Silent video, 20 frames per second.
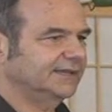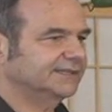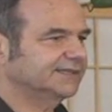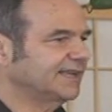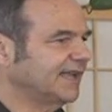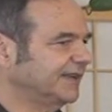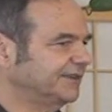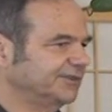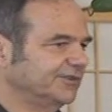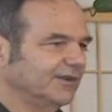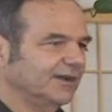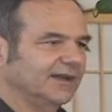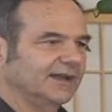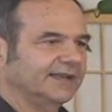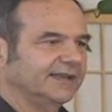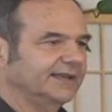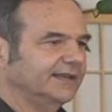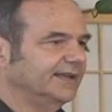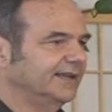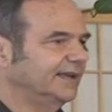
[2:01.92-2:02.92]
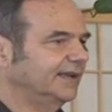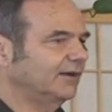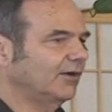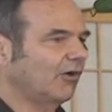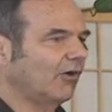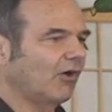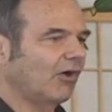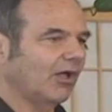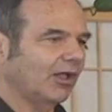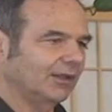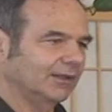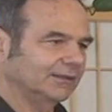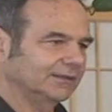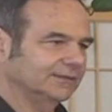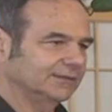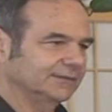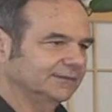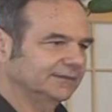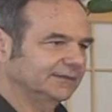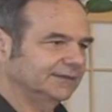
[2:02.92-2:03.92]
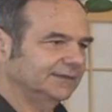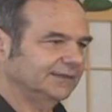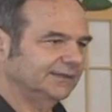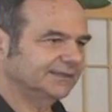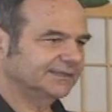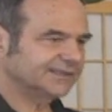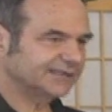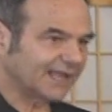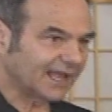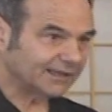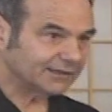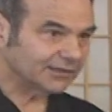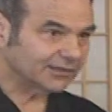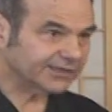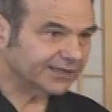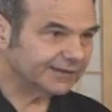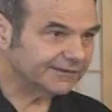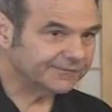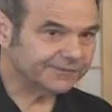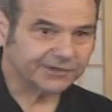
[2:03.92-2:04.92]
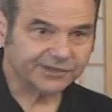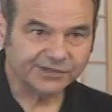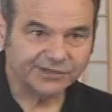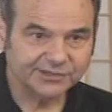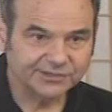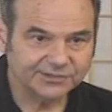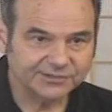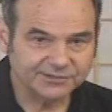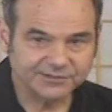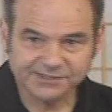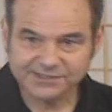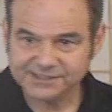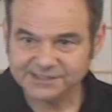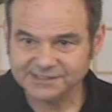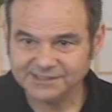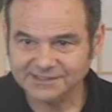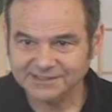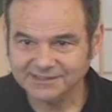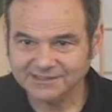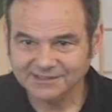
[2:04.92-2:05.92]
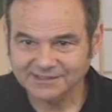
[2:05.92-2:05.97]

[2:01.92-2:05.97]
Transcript: is not trying at all. It's not looking for cues,